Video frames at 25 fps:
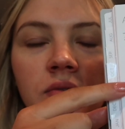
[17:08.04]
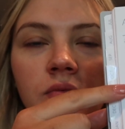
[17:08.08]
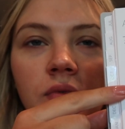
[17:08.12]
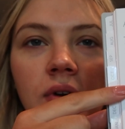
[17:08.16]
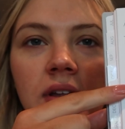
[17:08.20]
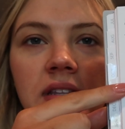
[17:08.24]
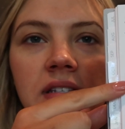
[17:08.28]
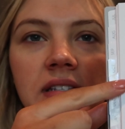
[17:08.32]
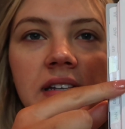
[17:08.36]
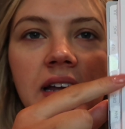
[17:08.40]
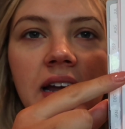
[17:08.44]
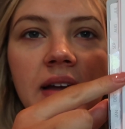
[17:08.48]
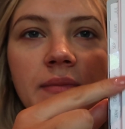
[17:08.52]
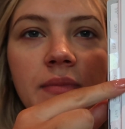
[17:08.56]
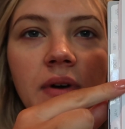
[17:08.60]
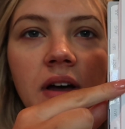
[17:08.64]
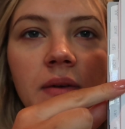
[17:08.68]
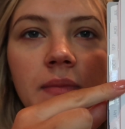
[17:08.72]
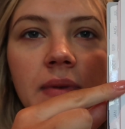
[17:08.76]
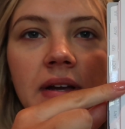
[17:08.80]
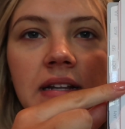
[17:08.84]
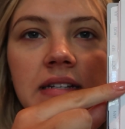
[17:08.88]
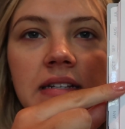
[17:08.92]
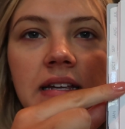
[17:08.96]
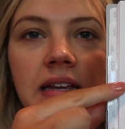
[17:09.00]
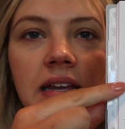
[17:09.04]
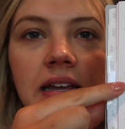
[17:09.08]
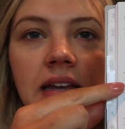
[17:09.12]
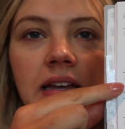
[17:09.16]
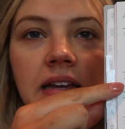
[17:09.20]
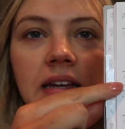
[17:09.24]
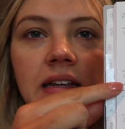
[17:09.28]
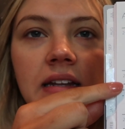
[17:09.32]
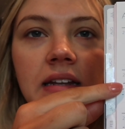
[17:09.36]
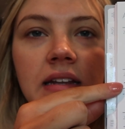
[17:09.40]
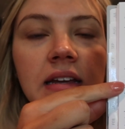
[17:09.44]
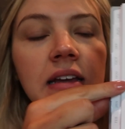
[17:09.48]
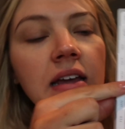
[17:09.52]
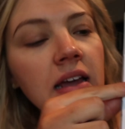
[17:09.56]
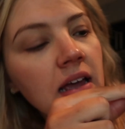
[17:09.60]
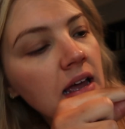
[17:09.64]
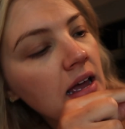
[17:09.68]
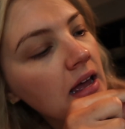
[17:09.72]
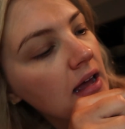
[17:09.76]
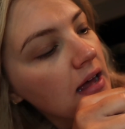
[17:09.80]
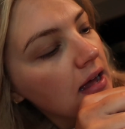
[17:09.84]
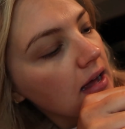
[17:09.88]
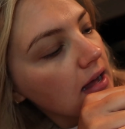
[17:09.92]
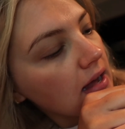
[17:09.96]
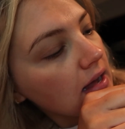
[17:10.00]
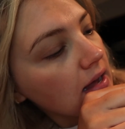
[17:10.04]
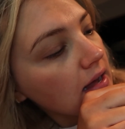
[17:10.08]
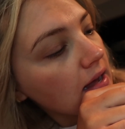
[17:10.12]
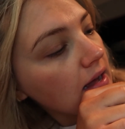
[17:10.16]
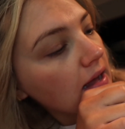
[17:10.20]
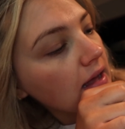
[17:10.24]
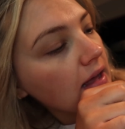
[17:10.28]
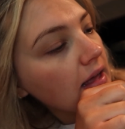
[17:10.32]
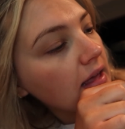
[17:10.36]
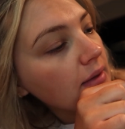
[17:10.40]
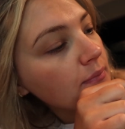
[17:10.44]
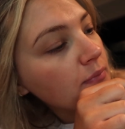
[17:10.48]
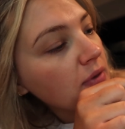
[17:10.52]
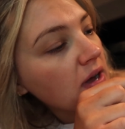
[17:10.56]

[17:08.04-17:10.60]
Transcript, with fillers: on Wednesday, I bought my tan. I